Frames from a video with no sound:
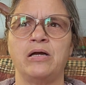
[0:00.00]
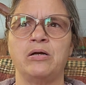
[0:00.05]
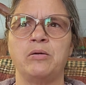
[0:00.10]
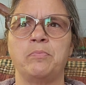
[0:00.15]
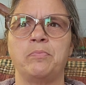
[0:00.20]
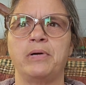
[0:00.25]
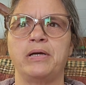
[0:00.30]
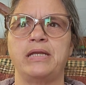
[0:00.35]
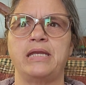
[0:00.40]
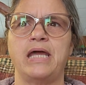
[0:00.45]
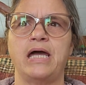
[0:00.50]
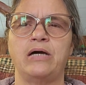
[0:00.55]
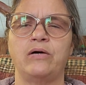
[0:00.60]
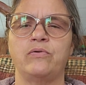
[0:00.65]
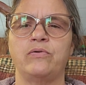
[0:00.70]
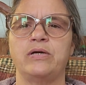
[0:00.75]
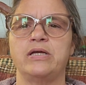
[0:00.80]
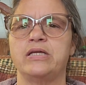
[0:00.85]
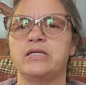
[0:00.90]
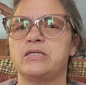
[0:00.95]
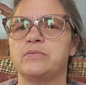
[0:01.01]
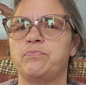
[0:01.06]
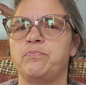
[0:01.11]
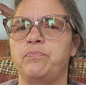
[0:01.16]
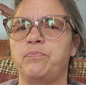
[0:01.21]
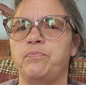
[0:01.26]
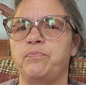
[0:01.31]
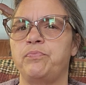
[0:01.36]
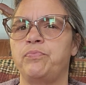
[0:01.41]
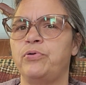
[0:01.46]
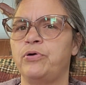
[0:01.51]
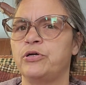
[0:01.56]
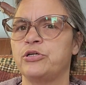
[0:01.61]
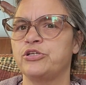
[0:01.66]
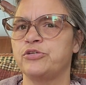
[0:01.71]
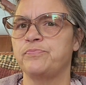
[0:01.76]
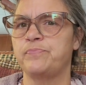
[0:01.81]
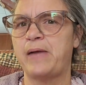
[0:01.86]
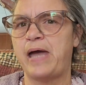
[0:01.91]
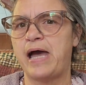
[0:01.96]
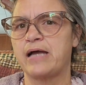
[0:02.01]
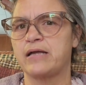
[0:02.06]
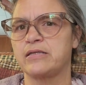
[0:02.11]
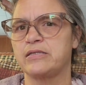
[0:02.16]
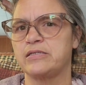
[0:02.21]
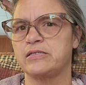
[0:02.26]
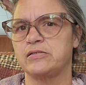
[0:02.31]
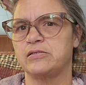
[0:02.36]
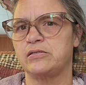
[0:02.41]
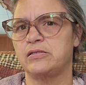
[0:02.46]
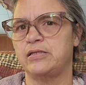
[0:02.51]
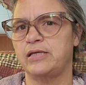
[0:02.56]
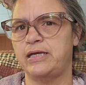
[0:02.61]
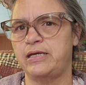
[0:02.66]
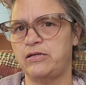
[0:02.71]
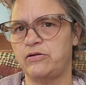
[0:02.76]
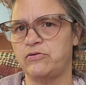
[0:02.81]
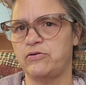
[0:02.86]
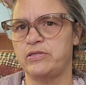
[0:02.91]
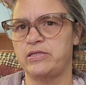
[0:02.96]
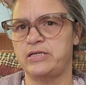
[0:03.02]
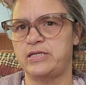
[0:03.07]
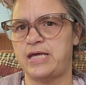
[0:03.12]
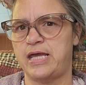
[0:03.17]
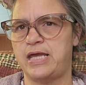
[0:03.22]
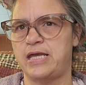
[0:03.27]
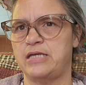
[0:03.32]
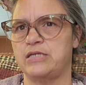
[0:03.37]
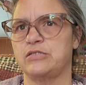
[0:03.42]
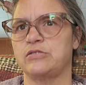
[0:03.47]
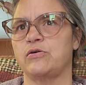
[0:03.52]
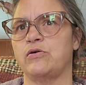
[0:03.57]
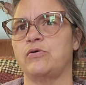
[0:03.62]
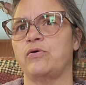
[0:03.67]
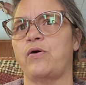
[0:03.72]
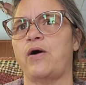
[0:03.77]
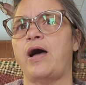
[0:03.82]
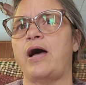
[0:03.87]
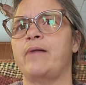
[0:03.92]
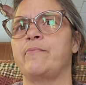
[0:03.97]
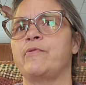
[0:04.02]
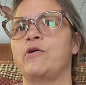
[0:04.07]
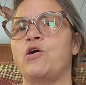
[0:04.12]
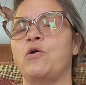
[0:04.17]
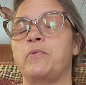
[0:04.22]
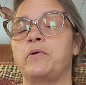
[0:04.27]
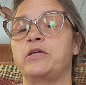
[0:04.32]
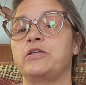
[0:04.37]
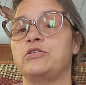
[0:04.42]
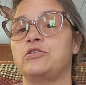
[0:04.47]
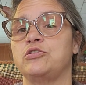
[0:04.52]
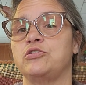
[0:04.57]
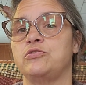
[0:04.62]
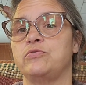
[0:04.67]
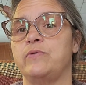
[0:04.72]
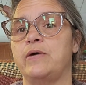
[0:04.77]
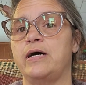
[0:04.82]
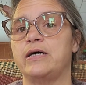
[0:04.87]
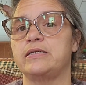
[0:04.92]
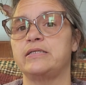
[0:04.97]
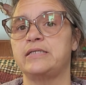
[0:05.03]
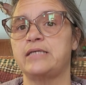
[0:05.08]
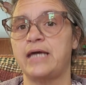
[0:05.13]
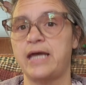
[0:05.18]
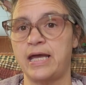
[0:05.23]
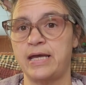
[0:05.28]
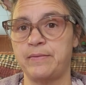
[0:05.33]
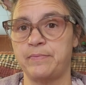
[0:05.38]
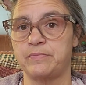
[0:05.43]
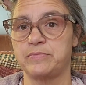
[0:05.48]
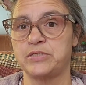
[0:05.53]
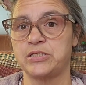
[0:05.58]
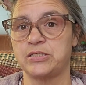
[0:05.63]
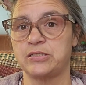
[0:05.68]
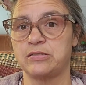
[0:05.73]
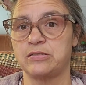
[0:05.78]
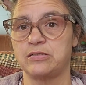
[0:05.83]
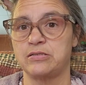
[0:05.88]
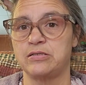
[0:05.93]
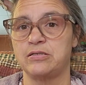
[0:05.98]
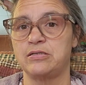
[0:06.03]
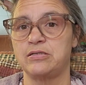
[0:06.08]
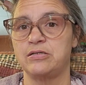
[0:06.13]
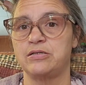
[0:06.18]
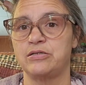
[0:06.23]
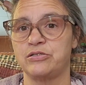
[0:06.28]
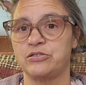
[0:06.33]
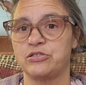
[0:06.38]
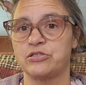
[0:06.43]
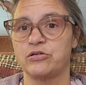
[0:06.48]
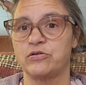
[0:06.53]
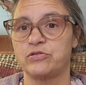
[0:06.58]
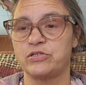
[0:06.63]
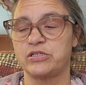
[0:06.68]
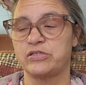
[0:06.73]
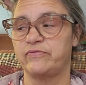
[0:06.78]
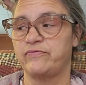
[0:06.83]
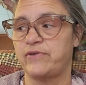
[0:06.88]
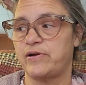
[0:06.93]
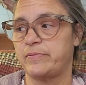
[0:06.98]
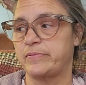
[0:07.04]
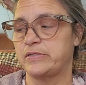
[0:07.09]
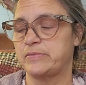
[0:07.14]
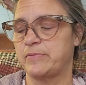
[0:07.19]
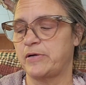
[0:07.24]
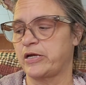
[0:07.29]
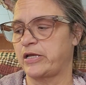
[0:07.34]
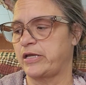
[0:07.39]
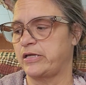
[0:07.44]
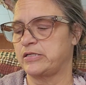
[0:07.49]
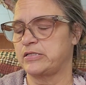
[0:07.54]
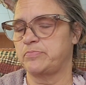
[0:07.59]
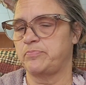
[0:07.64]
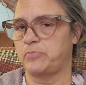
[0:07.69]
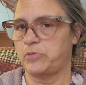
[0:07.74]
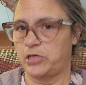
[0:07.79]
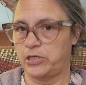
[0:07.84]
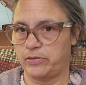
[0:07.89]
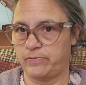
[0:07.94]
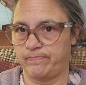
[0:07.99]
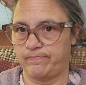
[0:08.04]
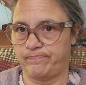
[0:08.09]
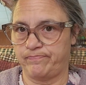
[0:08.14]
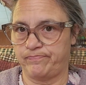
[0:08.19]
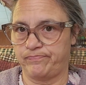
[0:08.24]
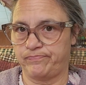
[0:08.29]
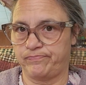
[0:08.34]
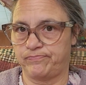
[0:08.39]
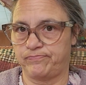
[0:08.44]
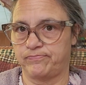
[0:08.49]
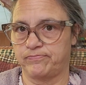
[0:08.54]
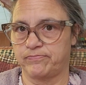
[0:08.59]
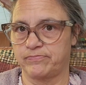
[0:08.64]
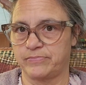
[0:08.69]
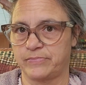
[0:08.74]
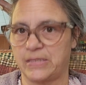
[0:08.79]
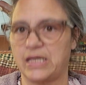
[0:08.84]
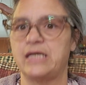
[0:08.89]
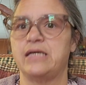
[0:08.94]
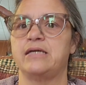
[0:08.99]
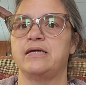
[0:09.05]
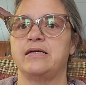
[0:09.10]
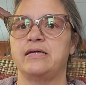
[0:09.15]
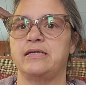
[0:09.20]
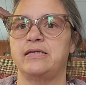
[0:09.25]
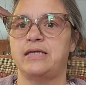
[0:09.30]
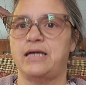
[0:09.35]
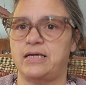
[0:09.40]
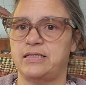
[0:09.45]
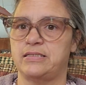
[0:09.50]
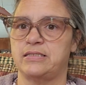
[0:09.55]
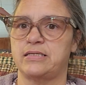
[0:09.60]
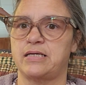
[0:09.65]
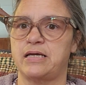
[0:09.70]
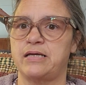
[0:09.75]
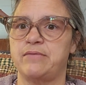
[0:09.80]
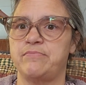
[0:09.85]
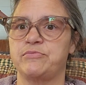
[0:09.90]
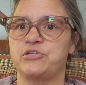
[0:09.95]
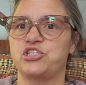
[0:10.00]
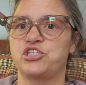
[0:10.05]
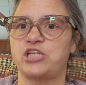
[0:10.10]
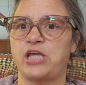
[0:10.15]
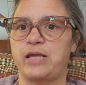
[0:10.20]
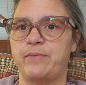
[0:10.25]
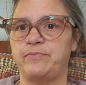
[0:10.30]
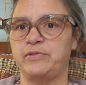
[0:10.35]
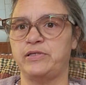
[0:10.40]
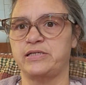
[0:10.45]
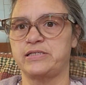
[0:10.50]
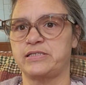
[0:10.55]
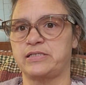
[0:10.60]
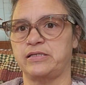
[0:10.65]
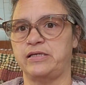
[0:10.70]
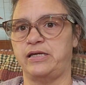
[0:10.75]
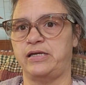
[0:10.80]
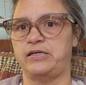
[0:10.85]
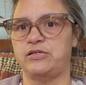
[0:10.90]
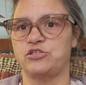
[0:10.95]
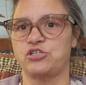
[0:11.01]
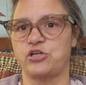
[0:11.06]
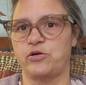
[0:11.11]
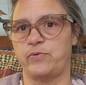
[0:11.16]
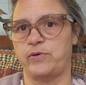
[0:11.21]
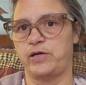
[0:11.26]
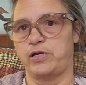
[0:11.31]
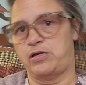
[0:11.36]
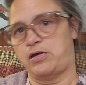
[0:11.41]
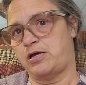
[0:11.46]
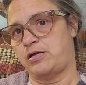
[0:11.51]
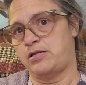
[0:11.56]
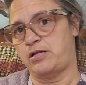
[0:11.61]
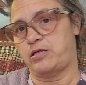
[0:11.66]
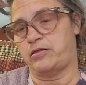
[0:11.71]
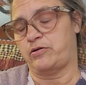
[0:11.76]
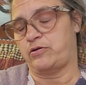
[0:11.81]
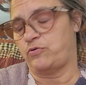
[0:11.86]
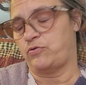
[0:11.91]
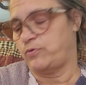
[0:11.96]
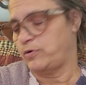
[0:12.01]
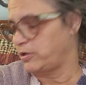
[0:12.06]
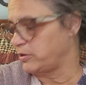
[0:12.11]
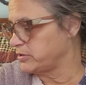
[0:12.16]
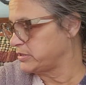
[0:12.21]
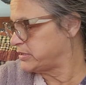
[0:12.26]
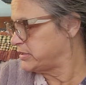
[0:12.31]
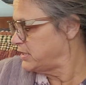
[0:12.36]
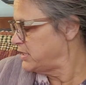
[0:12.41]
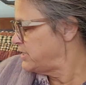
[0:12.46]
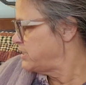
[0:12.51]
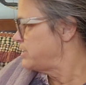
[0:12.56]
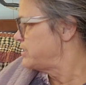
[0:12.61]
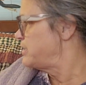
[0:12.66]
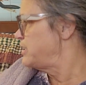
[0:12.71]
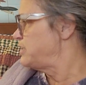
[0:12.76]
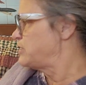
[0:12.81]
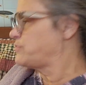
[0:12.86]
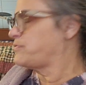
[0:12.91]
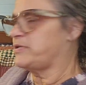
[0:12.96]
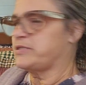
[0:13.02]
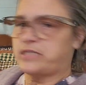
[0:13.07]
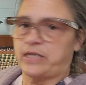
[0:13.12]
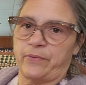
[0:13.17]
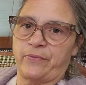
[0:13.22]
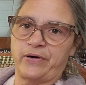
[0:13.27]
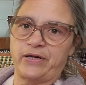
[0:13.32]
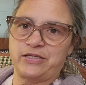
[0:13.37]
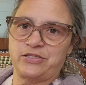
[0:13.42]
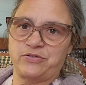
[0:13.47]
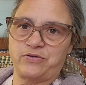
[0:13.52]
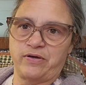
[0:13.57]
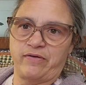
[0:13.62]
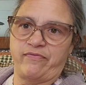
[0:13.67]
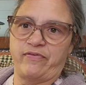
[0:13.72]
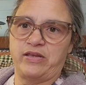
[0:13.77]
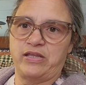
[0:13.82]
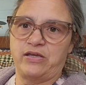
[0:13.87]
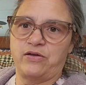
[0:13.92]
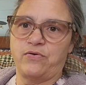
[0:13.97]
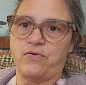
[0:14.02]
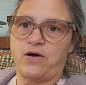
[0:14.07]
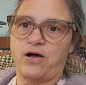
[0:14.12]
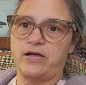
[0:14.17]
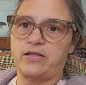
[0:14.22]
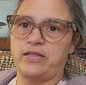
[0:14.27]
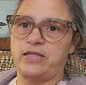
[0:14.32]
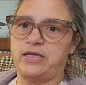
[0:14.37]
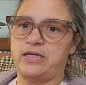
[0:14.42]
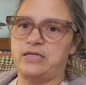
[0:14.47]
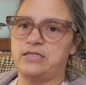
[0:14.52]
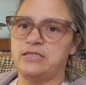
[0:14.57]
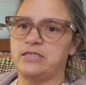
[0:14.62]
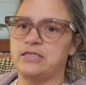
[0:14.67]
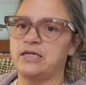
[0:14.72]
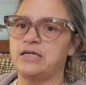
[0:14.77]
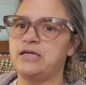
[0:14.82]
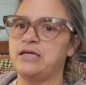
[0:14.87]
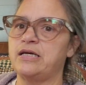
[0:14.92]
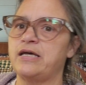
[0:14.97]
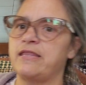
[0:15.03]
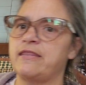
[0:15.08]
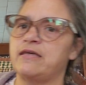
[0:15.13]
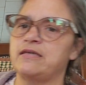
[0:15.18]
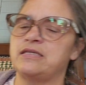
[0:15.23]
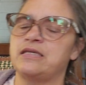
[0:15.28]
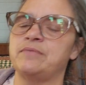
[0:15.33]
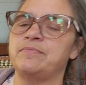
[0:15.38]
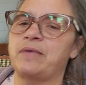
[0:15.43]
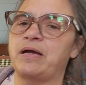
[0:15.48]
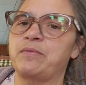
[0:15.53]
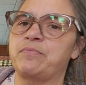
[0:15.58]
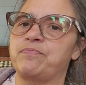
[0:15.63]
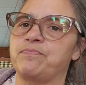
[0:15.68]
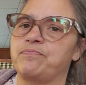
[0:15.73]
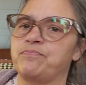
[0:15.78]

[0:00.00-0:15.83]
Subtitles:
but now it's pushed back to later in the day, so I'm going to attempt to go to the farmer's market tomorrow. Yes, I am shamelessly showing another quilt. These quilts, I want to do a video on these. This is my